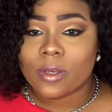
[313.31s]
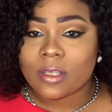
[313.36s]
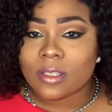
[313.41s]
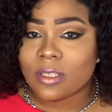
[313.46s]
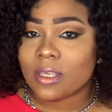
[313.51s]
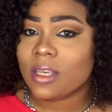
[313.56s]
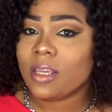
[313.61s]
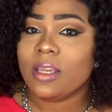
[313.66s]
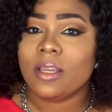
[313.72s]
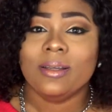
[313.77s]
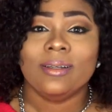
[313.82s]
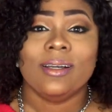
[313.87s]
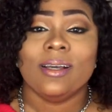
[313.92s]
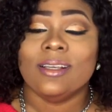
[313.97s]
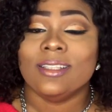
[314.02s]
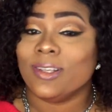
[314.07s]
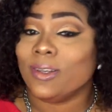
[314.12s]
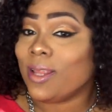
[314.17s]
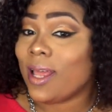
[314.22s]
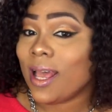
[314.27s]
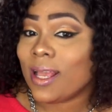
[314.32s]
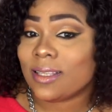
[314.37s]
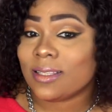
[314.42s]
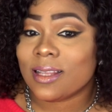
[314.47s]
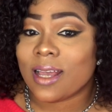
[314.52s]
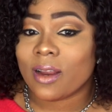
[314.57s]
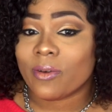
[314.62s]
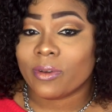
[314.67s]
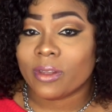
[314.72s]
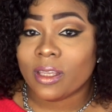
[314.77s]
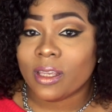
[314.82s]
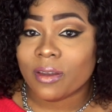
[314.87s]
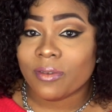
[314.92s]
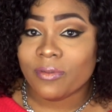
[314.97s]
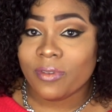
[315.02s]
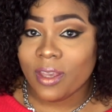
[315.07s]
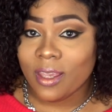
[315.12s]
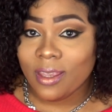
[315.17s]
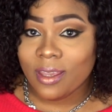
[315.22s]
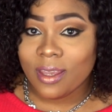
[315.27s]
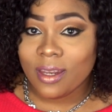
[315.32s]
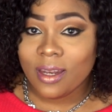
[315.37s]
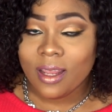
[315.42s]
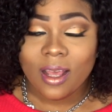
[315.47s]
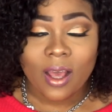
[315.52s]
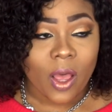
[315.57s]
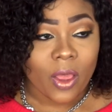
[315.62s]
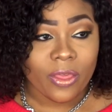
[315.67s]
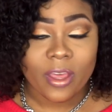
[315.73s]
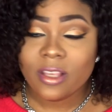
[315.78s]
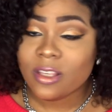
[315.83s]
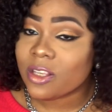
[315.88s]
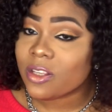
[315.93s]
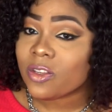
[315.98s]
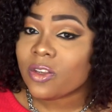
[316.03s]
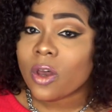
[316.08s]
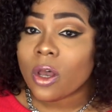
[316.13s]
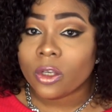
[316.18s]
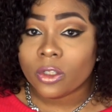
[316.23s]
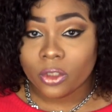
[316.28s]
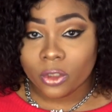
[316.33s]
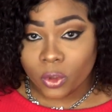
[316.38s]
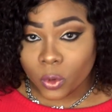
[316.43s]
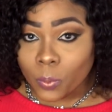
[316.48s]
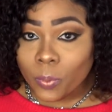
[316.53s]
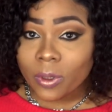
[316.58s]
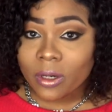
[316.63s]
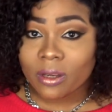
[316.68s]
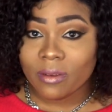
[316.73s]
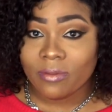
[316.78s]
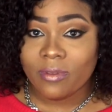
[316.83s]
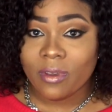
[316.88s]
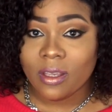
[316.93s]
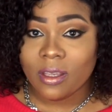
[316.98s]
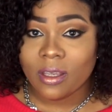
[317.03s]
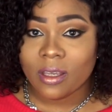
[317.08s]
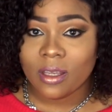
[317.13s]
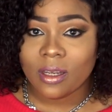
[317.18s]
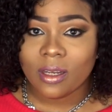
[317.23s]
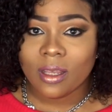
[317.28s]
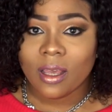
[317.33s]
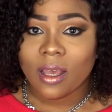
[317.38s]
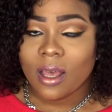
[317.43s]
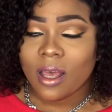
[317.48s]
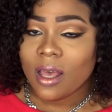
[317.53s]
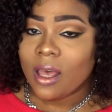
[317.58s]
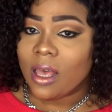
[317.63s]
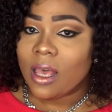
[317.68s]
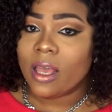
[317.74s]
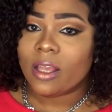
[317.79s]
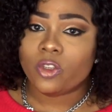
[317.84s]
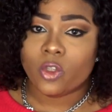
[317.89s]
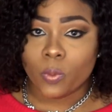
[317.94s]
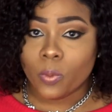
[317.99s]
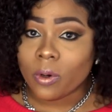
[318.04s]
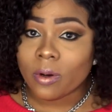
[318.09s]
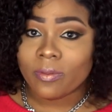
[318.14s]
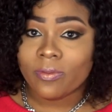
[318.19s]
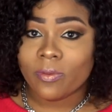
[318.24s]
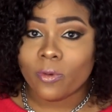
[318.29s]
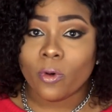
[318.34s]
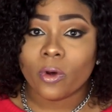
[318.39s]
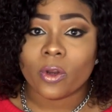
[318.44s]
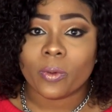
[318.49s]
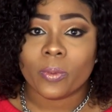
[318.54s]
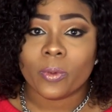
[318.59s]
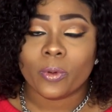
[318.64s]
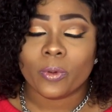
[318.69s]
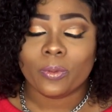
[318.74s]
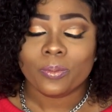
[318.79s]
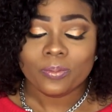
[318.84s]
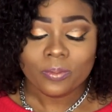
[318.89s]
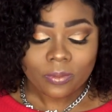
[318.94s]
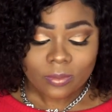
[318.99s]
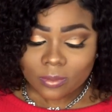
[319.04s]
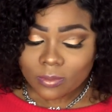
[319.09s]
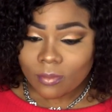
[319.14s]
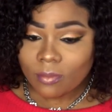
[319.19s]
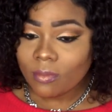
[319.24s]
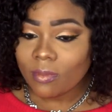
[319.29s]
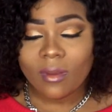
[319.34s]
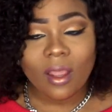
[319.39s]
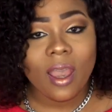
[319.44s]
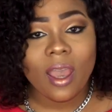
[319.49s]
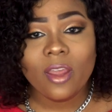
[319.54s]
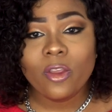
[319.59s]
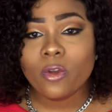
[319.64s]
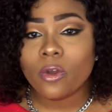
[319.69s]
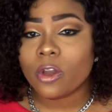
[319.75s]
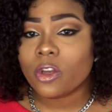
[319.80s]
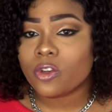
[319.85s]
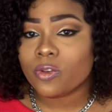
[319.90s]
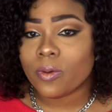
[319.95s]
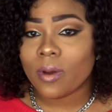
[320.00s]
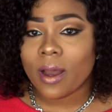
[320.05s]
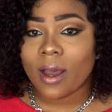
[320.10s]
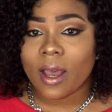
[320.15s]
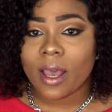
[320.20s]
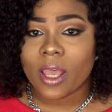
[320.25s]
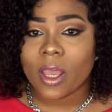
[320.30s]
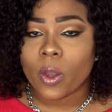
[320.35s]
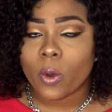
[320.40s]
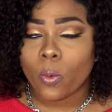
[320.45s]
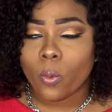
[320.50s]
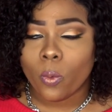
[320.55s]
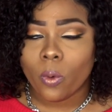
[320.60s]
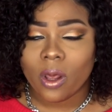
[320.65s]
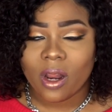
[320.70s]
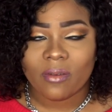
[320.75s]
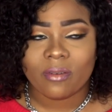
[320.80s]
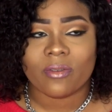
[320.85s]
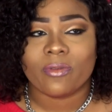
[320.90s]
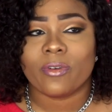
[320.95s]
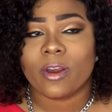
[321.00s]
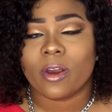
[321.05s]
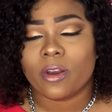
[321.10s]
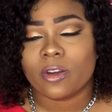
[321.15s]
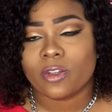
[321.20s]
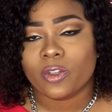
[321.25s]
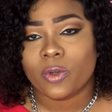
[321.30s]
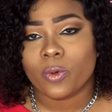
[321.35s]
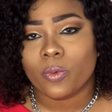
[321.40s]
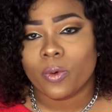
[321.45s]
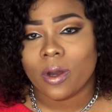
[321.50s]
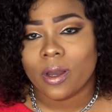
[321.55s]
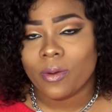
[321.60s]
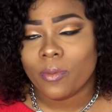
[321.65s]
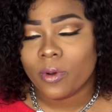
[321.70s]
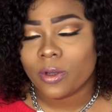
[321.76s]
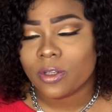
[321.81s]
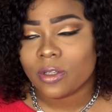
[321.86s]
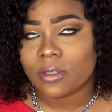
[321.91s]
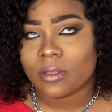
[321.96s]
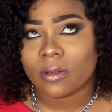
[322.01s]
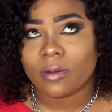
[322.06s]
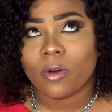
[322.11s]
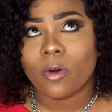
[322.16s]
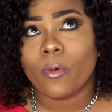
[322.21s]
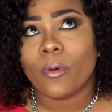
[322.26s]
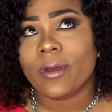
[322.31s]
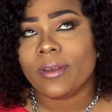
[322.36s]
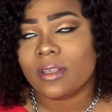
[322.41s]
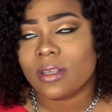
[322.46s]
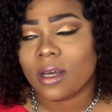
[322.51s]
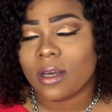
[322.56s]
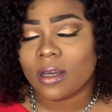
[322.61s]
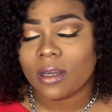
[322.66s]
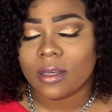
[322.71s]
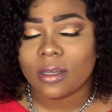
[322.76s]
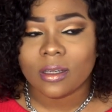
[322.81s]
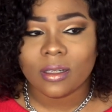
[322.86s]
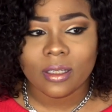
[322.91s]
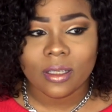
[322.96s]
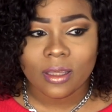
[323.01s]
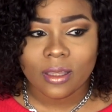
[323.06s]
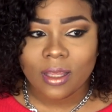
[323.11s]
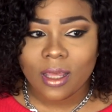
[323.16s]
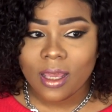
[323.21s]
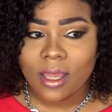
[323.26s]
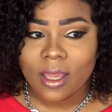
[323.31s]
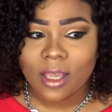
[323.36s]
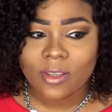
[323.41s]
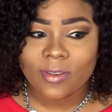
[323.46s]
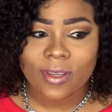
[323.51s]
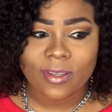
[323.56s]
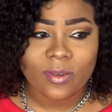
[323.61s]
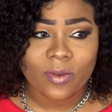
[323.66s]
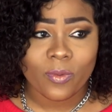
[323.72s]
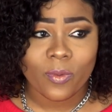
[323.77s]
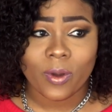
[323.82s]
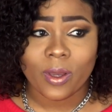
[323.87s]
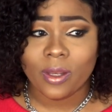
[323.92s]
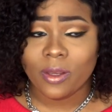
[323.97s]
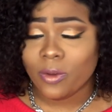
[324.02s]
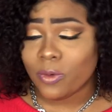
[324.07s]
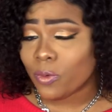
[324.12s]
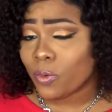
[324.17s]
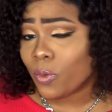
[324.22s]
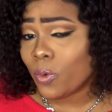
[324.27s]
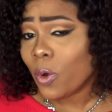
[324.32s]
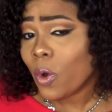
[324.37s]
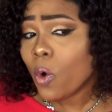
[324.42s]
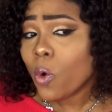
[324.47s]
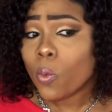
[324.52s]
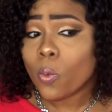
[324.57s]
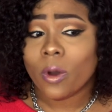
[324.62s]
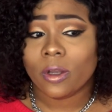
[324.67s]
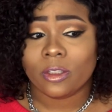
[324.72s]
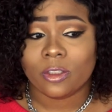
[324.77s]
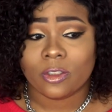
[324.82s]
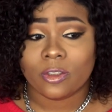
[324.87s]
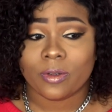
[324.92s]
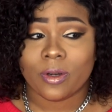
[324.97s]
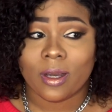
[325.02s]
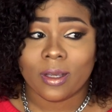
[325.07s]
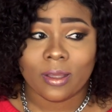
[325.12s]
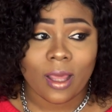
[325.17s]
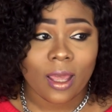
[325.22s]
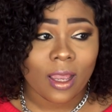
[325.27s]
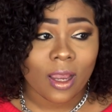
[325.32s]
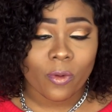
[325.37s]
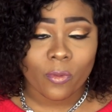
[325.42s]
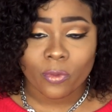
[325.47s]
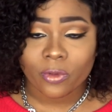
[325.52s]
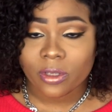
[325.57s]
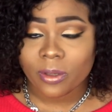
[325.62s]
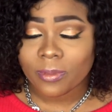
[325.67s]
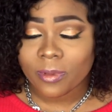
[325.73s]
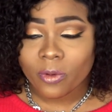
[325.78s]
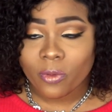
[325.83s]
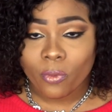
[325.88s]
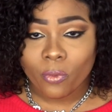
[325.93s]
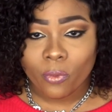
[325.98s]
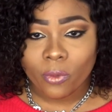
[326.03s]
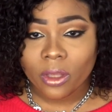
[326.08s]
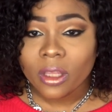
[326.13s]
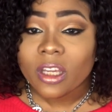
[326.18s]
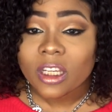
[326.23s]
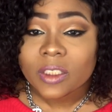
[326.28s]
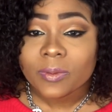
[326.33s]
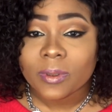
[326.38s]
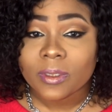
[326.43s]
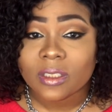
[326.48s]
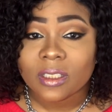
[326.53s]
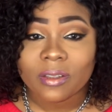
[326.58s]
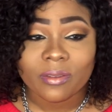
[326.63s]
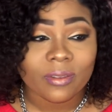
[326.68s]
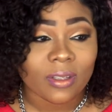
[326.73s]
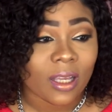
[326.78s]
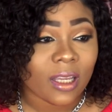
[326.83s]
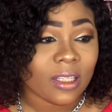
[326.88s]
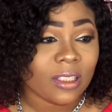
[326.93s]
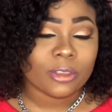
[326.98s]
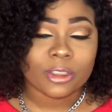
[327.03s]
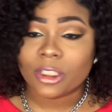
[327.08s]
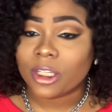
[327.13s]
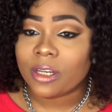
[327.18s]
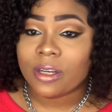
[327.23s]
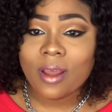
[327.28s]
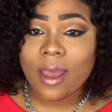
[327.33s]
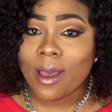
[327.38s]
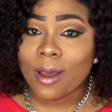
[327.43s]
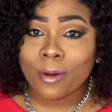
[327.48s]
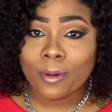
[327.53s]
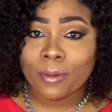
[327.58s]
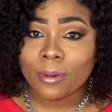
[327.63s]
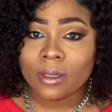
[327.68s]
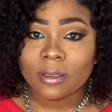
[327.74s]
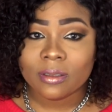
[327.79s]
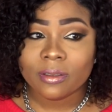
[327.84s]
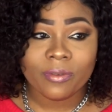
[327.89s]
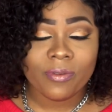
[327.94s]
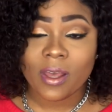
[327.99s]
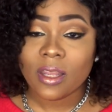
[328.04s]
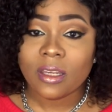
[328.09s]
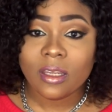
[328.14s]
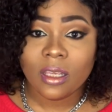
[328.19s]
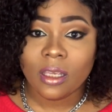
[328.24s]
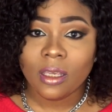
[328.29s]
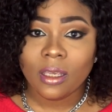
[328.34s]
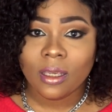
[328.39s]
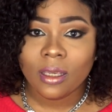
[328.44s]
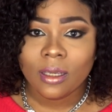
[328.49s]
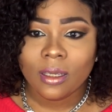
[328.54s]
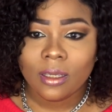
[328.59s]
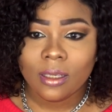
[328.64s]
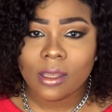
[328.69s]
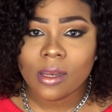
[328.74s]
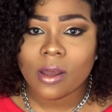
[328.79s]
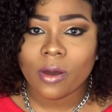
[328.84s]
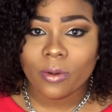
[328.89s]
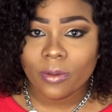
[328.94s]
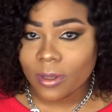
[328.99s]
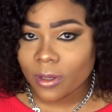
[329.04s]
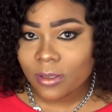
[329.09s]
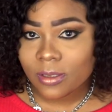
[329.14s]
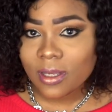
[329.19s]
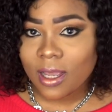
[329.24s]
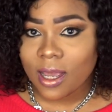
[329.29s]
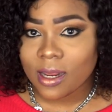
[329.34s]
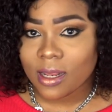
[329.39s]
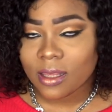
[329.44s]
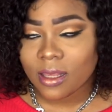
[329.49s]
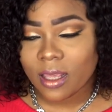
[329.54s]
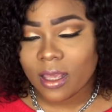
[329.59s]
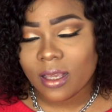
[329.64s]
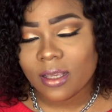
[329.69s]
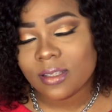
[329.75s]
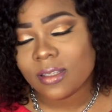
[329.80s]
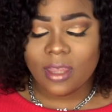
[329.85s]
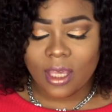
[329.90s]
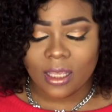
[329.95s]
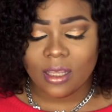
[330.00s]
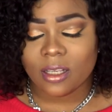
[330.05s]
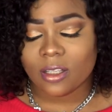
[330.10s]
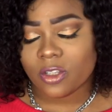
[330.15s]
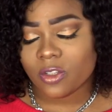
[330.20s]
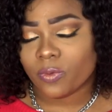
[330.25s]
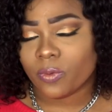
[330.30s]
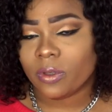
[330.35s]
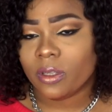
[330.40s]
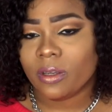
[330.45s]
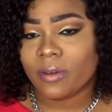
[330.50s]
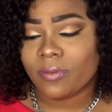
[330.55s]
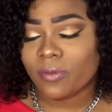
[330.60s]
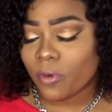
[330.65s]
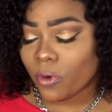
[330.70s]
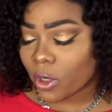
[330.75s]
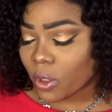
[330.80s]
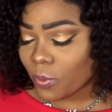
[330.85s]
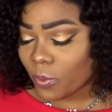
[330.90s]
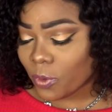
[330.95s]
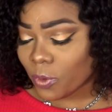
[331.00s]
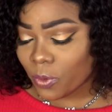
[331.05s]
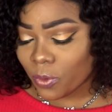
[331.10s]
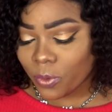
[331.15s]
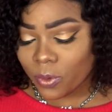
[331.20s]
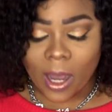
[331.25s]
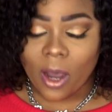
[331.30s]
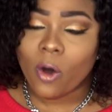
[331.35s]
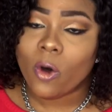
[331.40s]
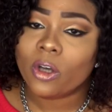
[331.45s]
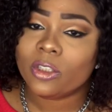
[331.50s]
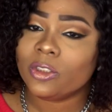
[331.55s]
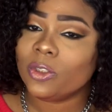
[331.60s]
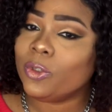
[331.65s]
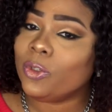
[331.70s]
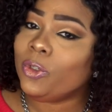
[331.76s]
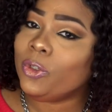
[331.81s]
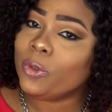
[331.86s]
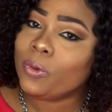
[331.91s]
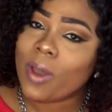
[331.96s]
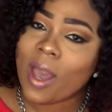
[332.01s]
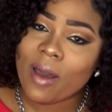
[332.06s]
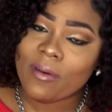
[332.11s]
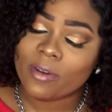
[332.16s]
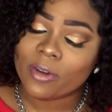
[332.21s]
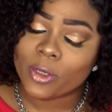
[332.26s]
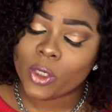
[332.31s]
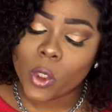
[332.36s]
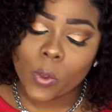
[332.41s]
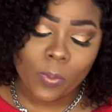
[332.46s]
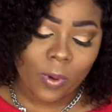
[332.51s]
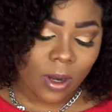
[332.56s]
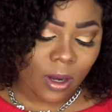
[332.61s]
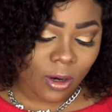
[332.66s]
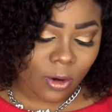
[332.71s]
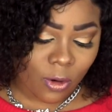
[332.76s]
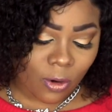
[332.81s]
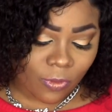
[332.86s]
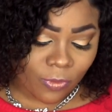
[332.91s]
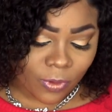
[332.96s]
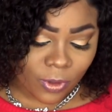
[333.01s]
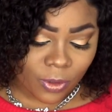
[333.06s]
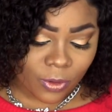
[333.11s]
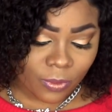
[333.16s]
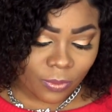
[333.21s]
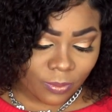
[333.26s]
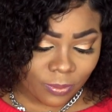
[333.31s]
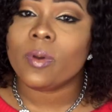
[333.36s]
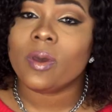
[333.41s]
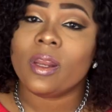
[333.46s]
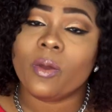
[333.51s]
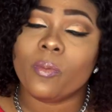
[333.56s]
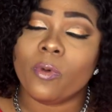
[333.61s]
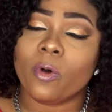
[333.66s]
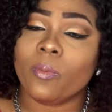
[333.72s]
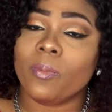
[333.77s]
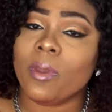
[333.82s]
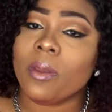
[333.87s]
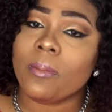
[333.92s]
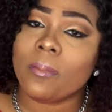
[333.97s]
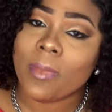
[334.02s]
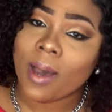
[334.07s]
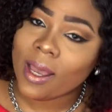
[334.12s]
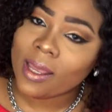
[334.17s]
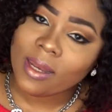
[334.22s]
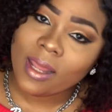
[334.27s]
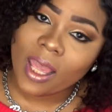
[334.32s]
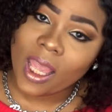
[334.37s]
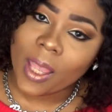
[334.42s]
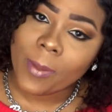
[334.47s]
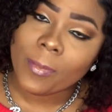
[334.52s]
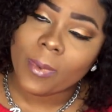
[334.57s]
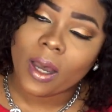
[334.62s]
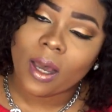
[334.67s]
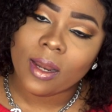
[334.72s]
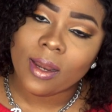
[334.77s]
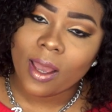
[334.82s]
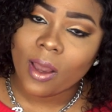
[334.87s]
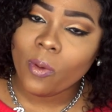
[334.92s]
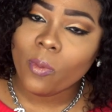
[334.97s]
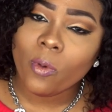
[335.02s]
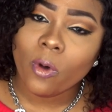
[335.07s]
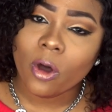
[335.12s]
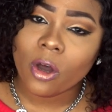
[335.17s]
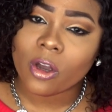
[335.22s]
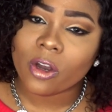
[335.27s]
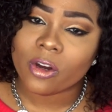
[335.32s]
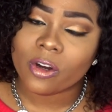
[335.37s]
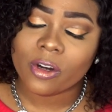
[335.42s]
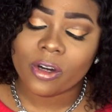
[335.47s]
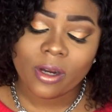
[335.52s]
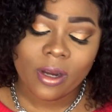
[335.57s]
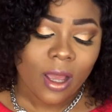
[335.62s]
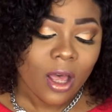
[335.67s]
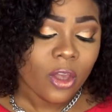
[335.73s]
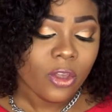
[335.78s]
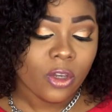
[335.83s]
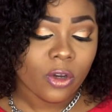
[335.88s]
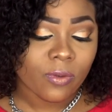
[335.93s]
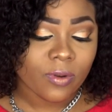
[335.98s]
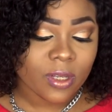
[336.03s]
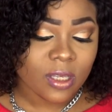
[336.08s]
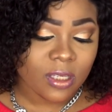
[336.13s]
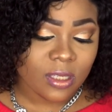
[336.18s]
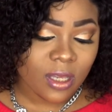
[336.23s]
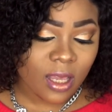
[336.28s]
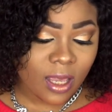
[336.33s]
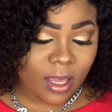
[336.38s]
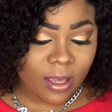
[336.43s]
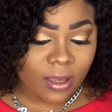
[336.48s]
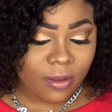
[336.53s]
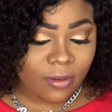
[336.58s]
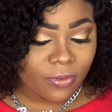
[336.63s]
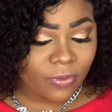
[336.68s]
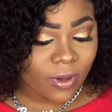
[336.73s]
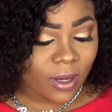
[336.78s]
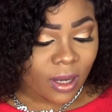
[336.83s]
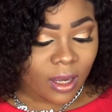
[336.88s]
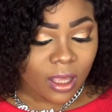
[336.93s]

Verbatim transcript: can see, So that's not really convenient. This is super convenient, super affordable, and you could try whatever fragrance you want, which is always a good thing, especially when you want to try like something really expensive like Chanel, Fendi, you know, those kind of things. I think this is really affordable. I also do have a coupon code for you, and it will be my name, Annette Walker. You'll receive